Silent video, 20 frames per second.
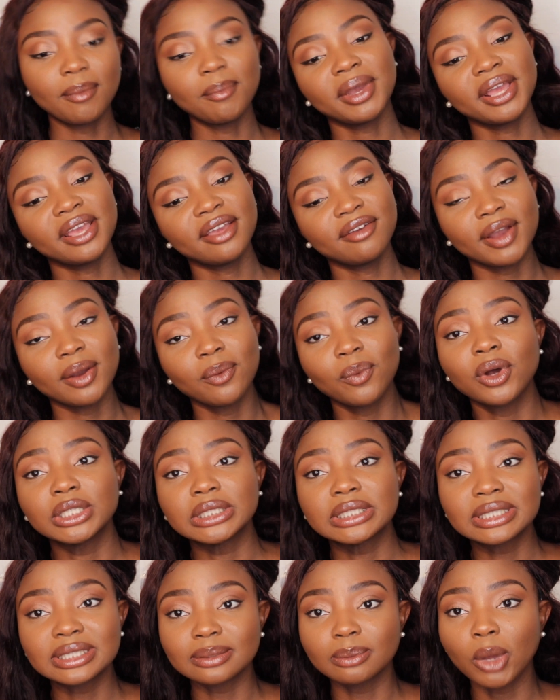But if I
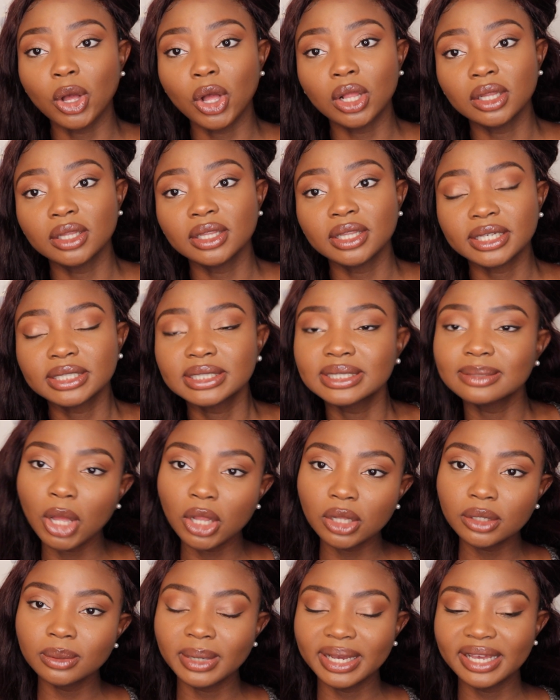want
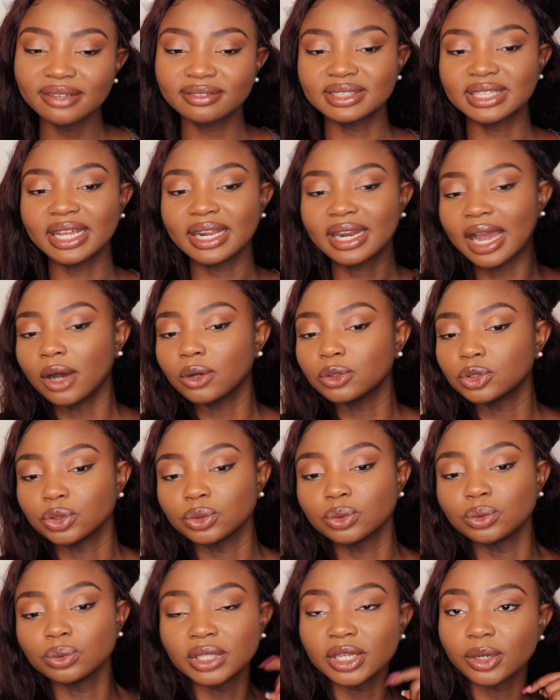smaller waves, then I'll
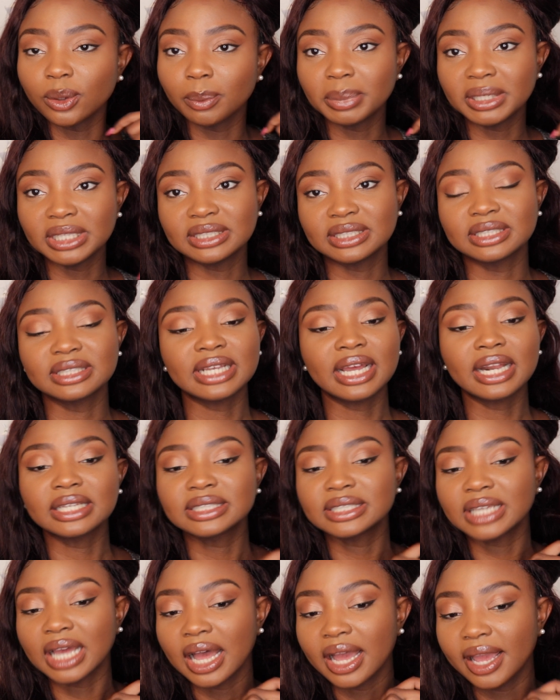do little pieces at a
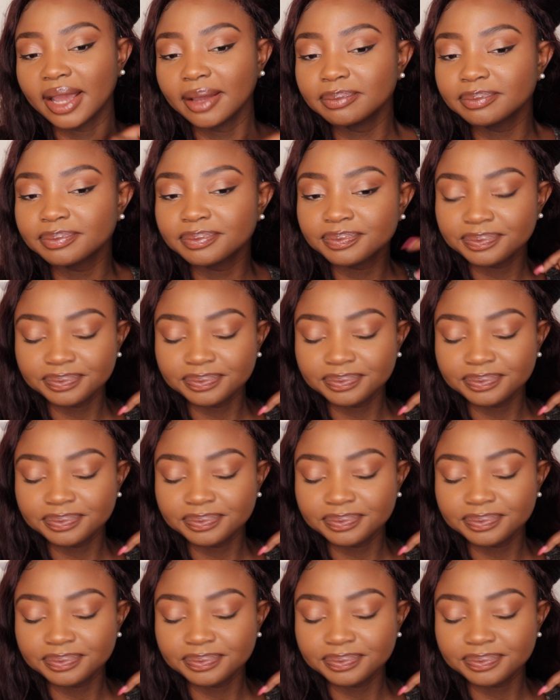time.